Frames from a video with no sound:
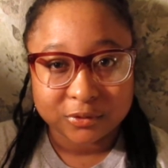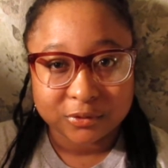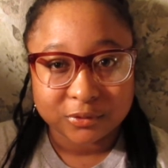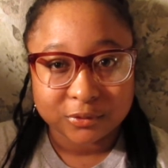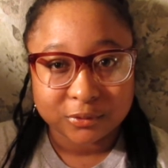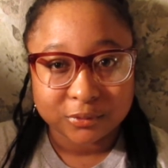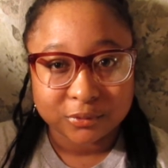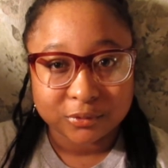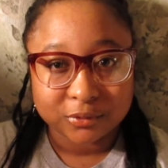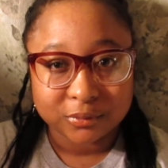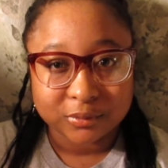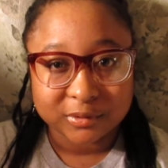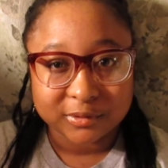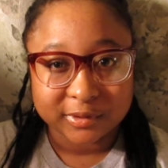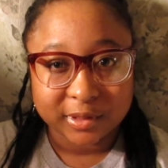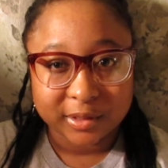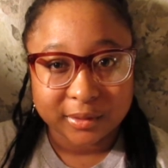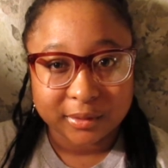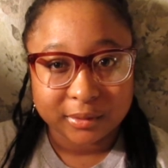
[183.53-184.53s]
school was
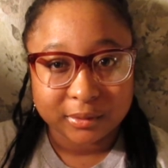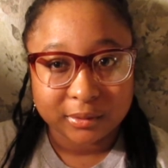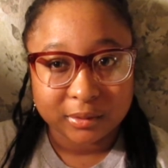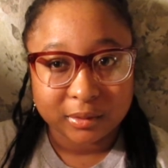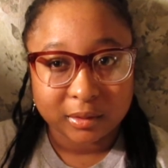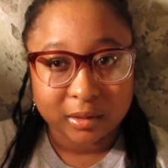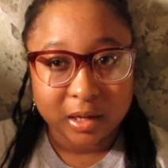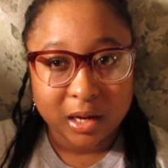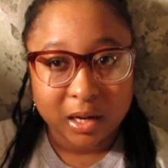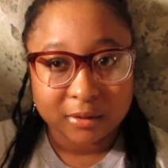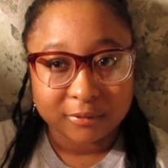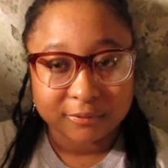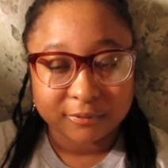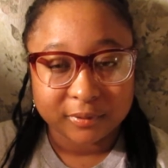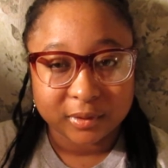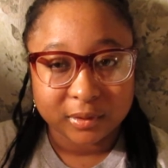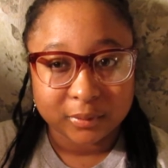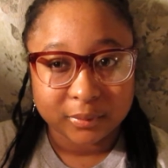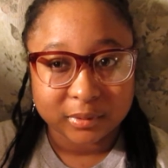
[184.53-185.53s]
like a conflict